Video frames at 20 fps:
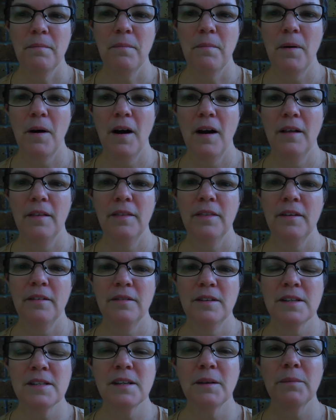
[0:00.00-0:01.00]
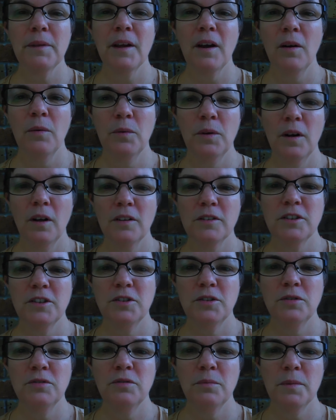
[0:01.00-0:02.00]
But there is something I would like to
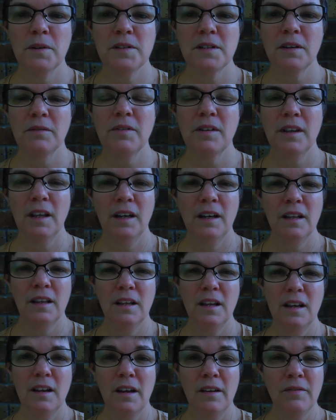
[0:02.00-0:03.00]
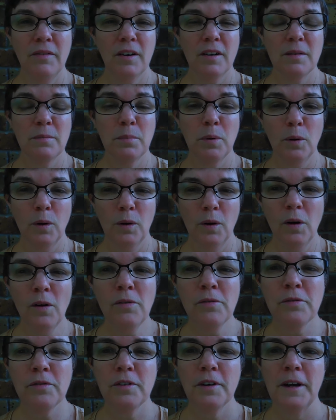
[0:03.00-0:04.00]
do for myself at the end of the year if I can pull it
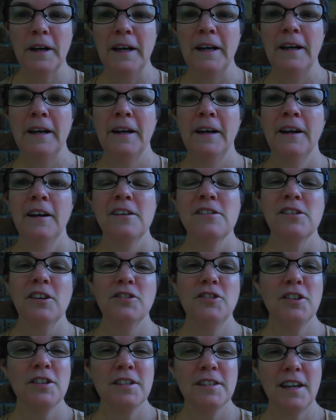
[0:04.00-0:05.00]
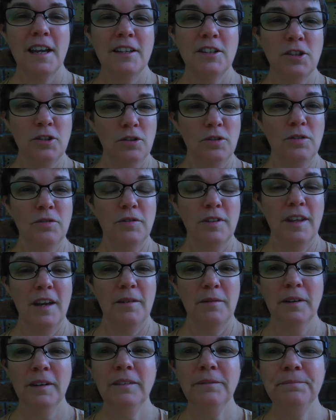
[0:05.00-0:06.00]
off. So just stay tuned for
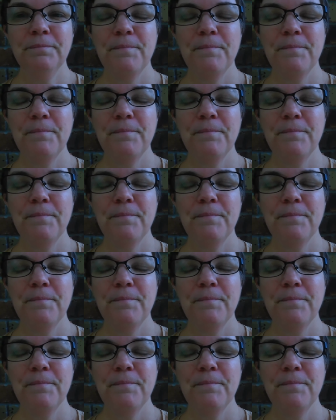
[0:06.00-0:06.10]
that one.